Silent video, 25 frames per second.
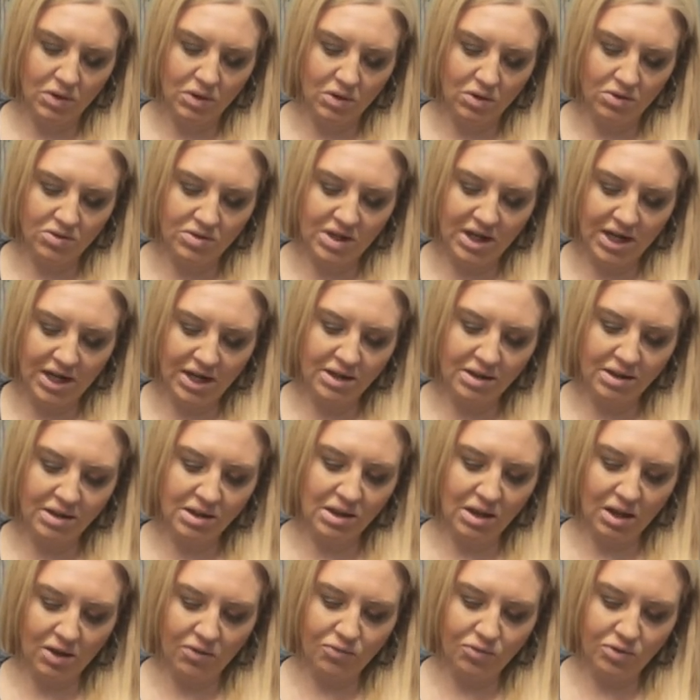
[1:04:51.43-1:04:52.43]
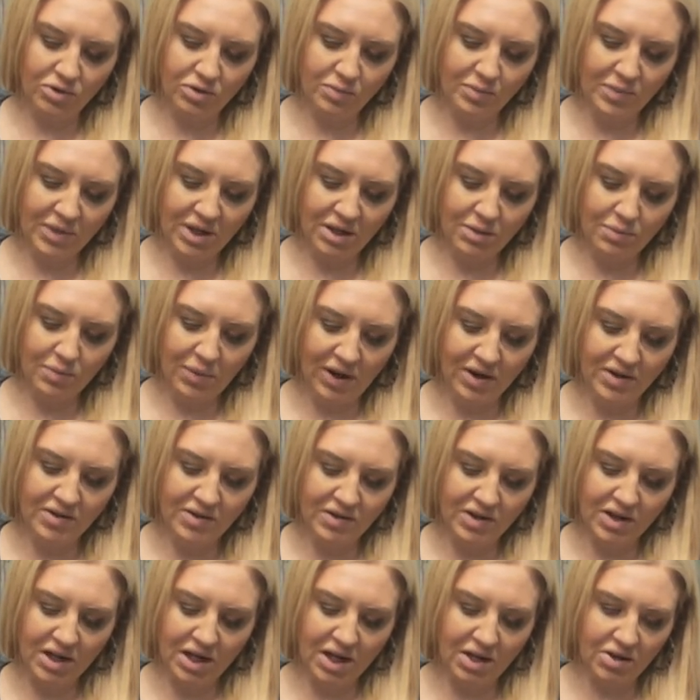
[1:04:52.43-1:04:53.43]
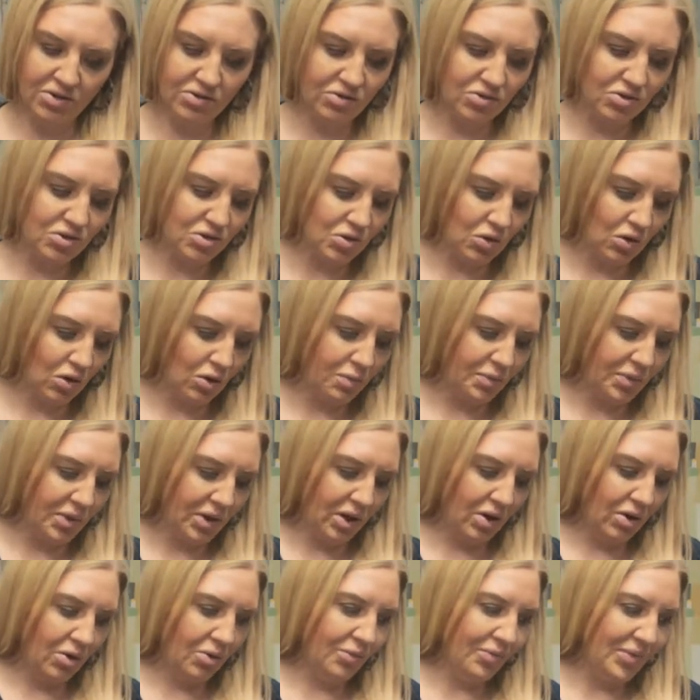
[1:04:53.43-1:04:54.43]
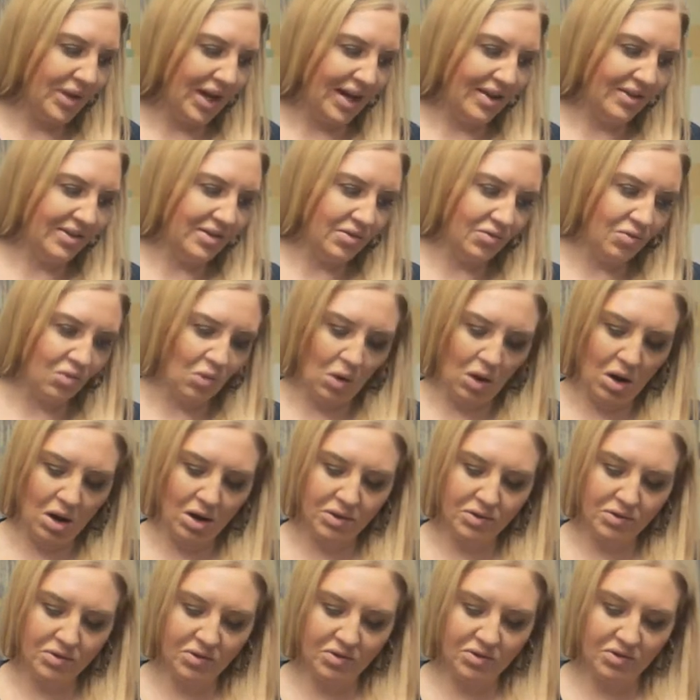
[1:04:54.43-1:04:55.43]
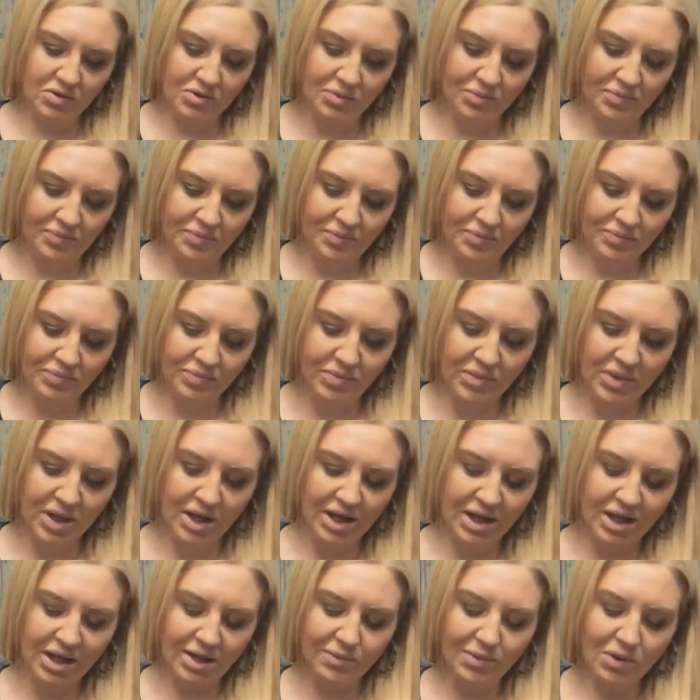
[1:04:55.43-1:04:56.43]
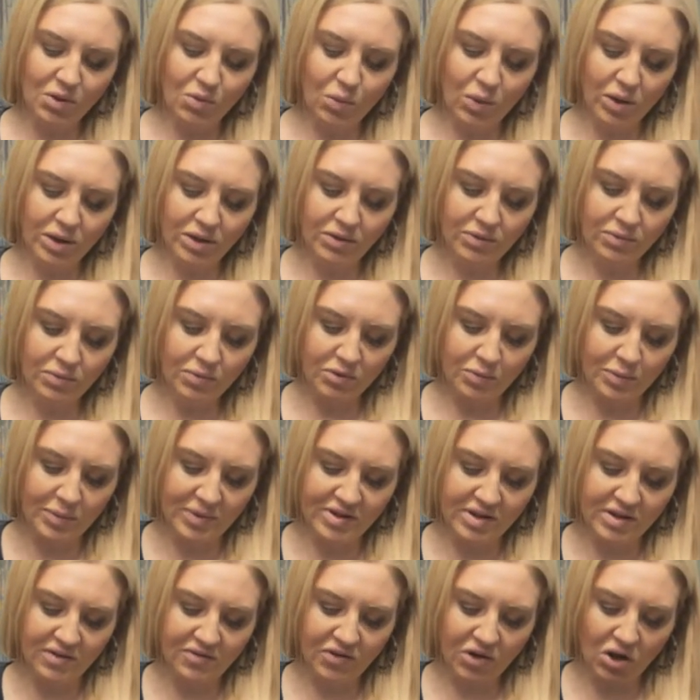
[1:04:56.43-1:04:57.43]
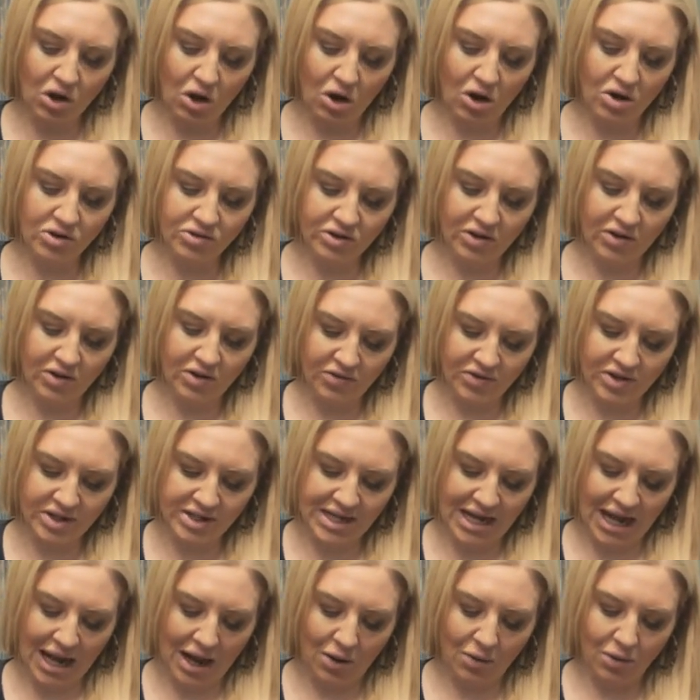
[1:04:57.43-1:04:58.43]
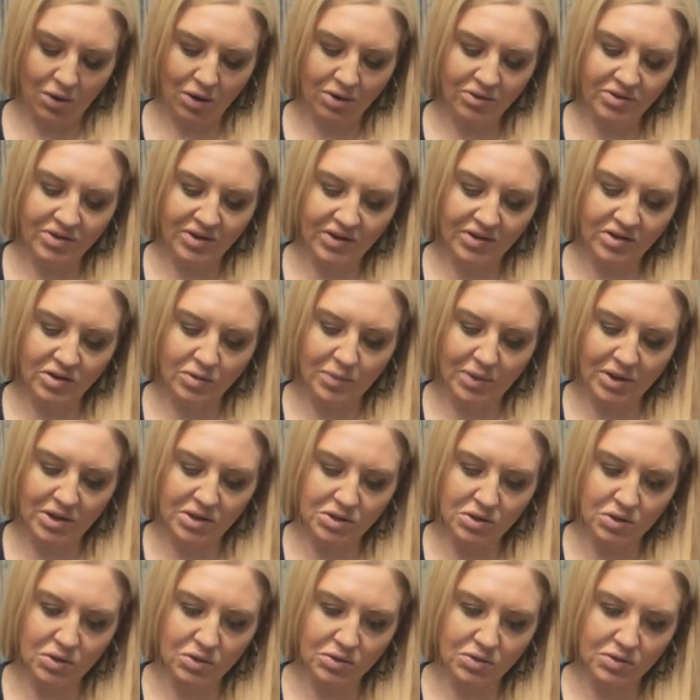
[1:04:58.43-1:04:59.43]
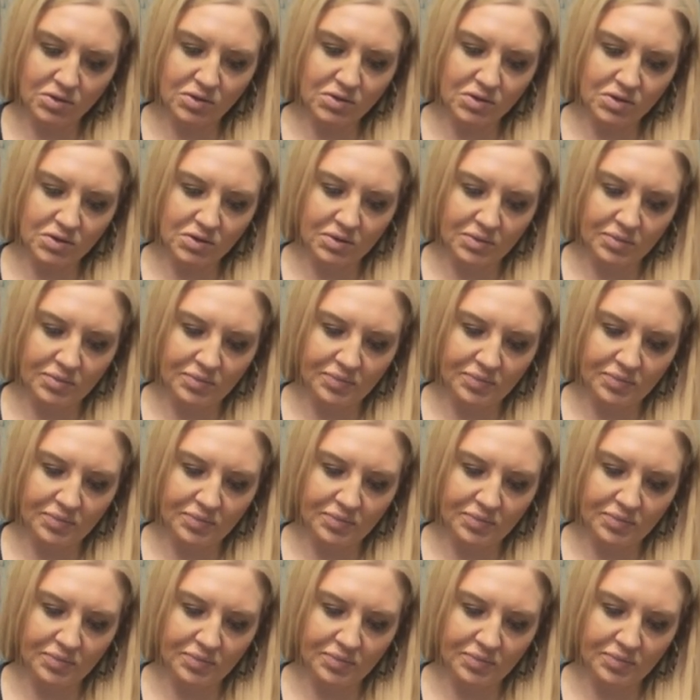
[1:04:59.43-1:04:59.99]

Are they in love with me? Pisces, Cancer, Scorpio. Ace of Wands. Give me one specific card on the tower. Six of Pentacles.